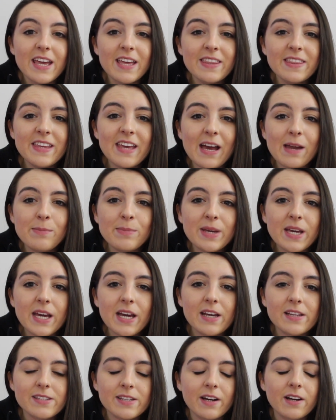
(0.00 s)
in the
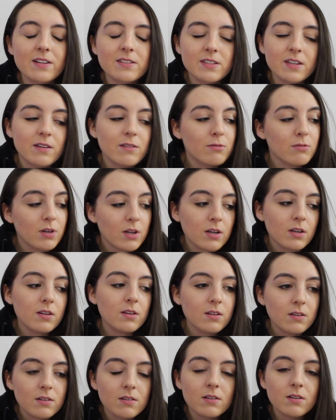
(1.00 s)
NBA, and Zion's like,
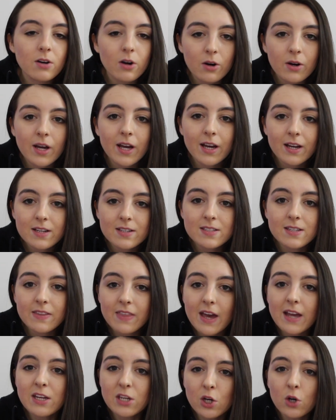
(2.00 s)
okay, I see
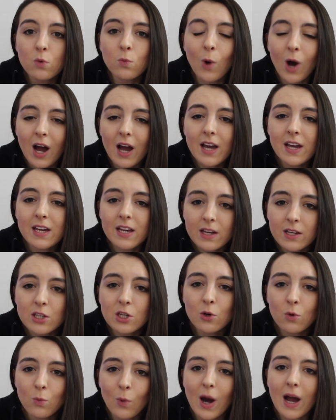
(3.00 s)
that. You know
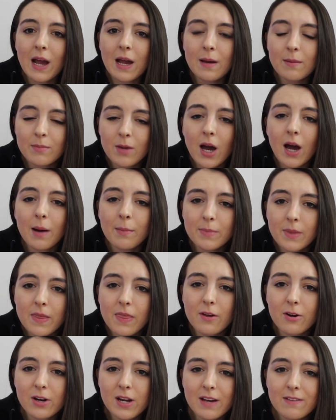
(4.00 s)
why I'm the
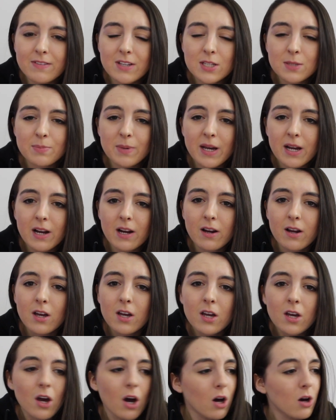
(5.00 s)
third heaviest player?
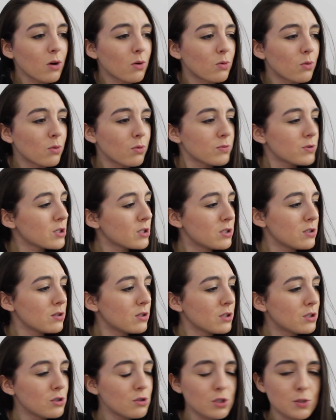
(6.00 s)
Oh,
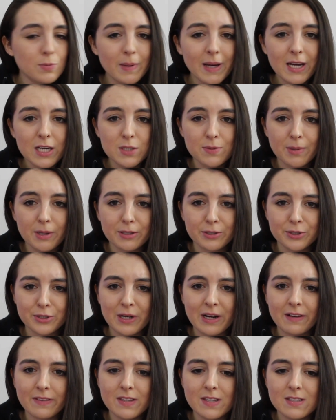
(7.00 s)
the two Splash Brothers are
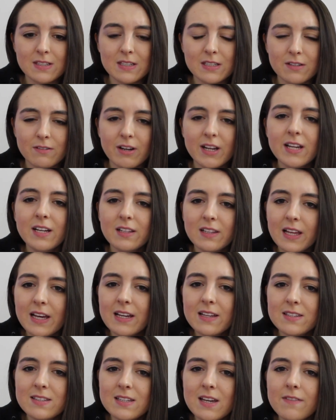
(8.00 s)
out this season, right?
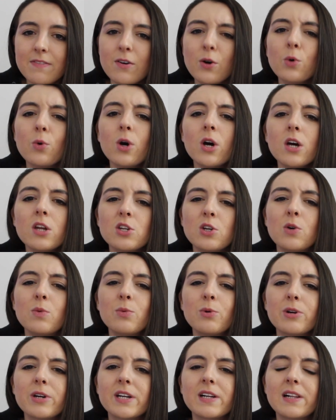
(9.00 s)
Clay and Steph? Oh, don't
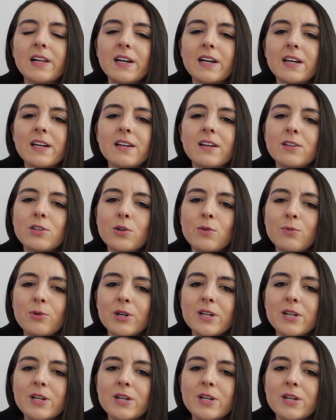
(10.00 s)
worry, Clay. Don't